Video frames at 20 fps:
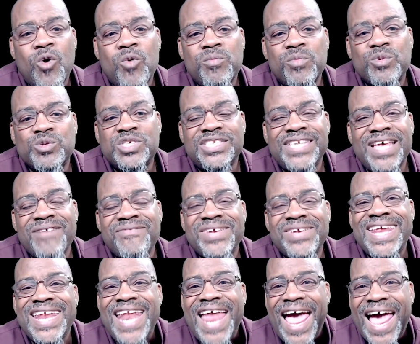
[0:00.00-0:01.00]
almost
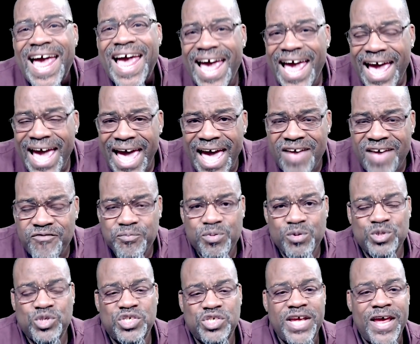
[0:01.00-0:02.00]

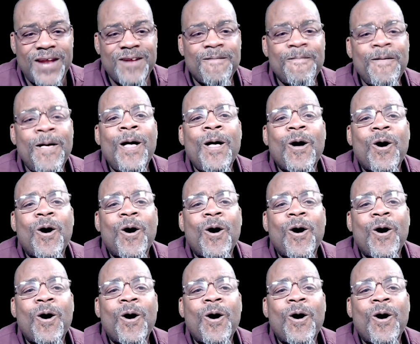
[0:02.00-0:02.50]
7.5%